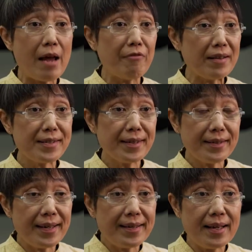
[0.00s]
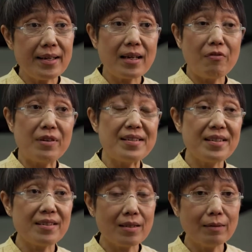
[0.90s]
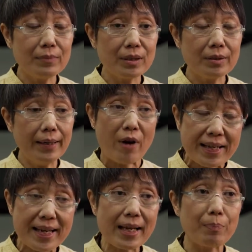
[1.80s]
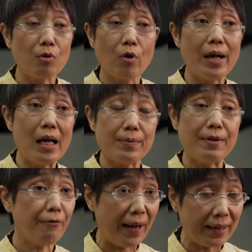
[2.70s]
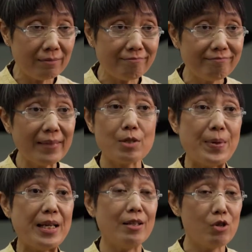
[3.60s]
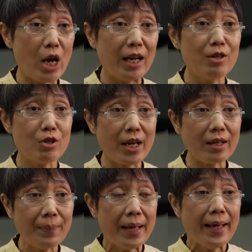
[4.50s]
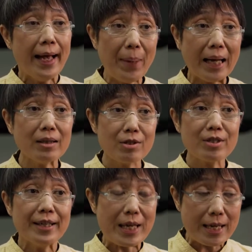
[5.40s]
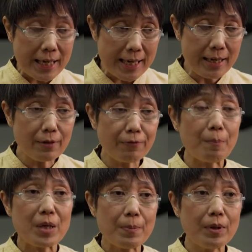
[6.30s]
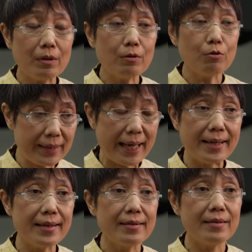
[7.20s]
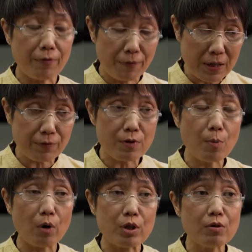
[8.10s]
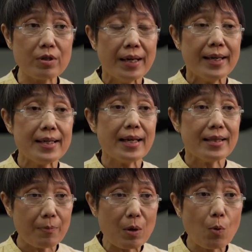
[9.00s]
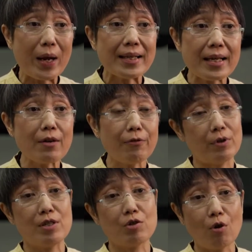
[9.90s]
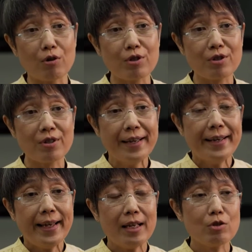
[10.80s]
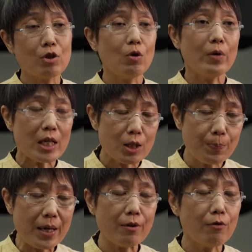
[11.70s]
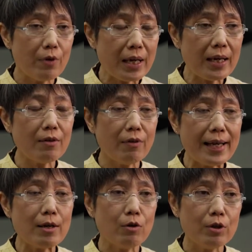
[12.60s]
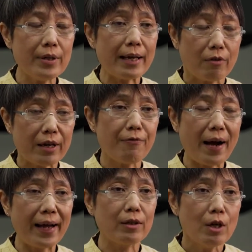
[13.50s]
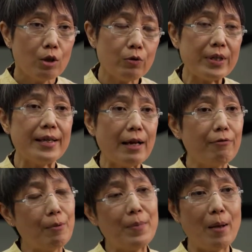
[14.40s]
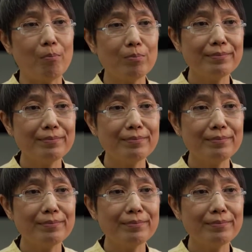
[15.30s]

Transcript: Advanced in Data Governance Systems, creating that program has been fun. It's been challenging, but we hear from people who attended the first few modules is that they've been waiting for this course. And so it's been really, really good and gratifying to hear that from them.